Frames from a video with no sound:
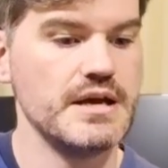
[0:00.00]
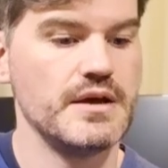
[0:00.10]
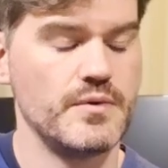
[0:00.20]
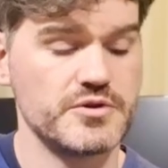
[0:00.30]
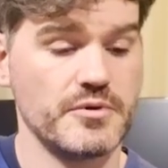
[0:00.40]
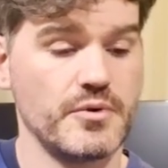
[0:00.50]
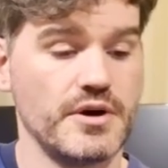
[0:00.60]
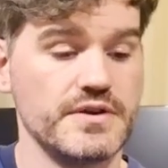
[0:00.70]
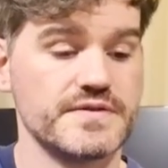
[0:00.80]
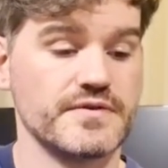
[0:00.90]
which could be
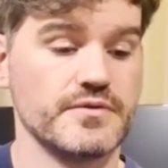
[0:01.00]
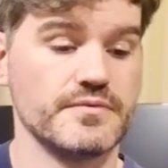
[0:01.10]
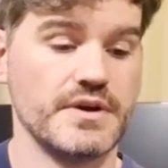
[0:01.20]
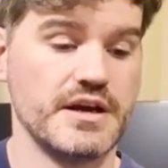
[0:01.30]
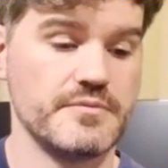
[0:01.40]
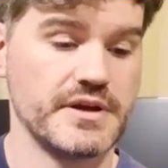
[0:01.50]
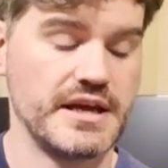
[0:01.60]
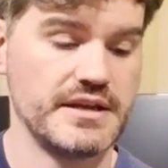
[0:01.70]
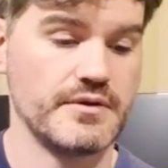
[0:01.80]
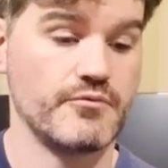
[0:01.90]
quite useful. The
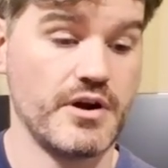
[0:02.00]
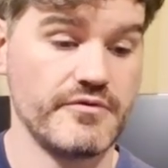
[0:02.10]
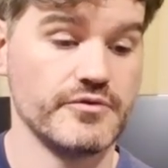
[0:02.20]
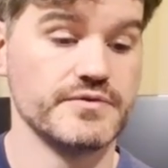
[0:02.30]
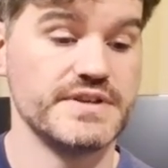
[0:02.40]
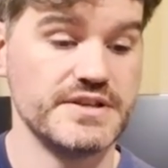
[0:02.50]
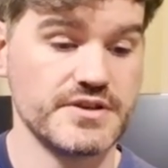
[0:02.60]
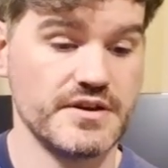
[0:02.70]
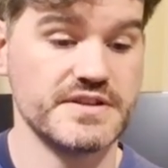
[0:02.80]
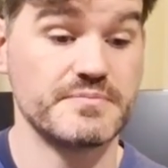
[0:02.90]
Mechanic Rifle
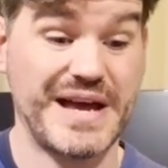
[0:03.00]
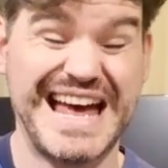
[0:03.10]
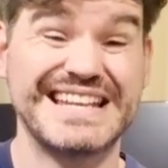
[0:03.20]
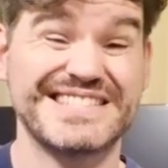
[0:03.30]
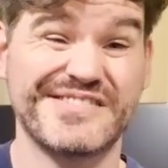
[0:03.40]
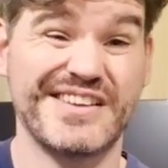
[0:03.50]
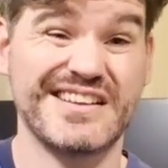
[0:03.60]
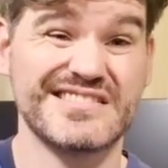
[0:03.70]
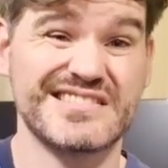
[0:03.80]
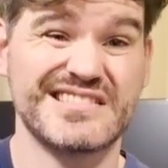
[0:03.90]
decharges
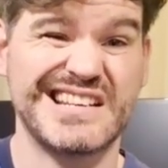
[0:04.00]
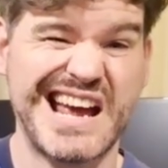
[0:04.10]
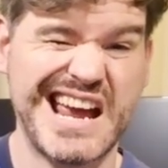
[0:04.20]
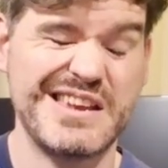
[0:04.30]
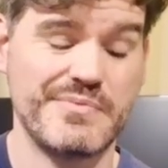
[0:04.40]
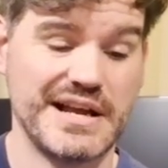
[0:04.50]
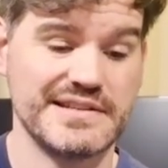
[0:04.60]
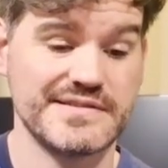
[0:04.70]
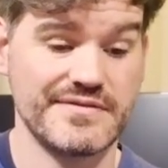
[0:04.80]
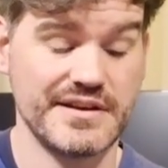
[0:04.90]
Panzerfaust. I hate
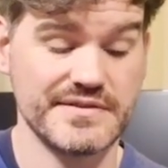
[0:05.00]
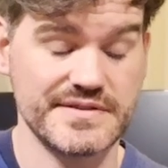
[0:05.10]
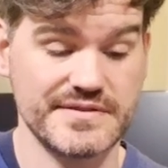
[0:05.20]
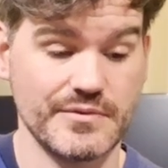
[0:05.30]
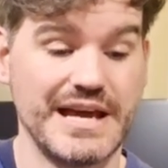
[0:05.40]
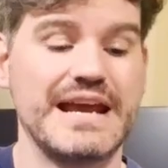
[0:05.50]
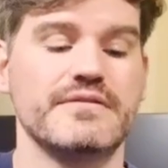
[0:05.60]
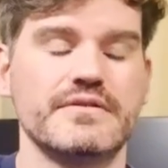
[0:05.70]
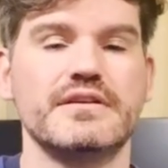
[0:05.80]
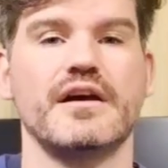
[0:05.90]
Panzerfausts. Well, I hate
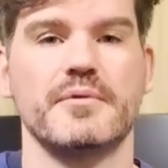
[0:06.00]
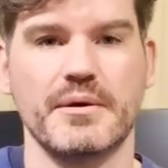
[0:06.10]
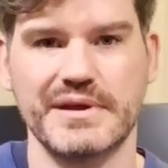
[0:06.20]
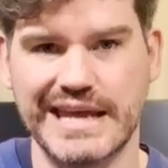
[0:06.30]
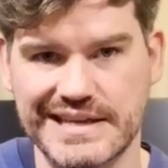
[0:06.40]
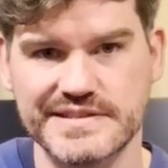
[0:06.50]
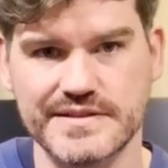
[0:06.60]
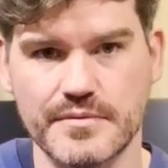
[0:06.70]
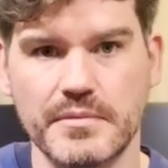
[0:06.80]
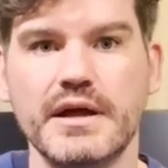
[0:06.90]
coming up against
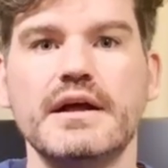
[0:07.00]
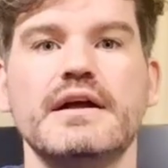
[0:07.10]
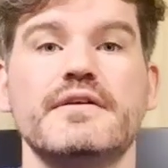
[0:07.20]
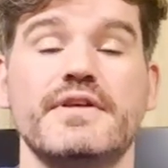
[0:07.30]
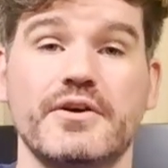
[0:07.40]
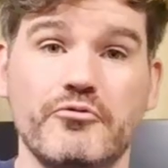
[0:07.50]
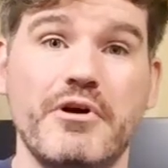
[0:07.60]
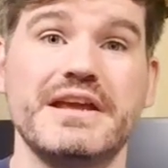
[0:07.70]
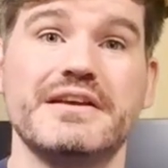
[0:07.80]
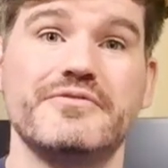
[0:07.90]
them. They're
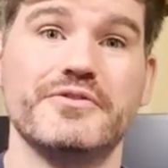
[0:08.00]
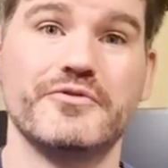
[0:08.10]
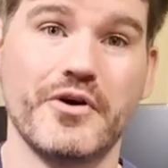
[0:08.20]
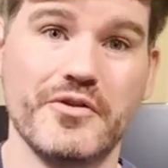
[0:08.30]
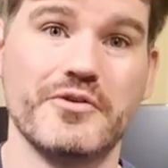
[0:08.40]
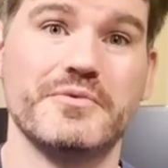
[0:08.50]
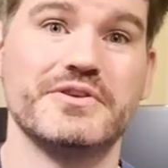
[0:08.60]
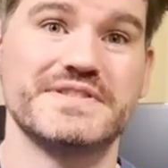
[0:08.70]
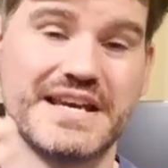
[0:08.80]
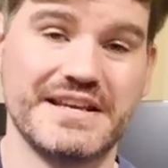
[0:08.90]
great if you've got them and
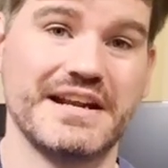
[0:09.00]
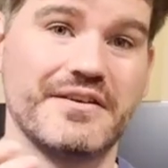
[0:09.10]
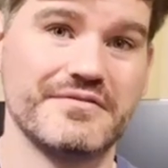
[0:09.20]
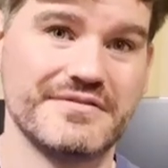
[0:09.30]
you're taking out,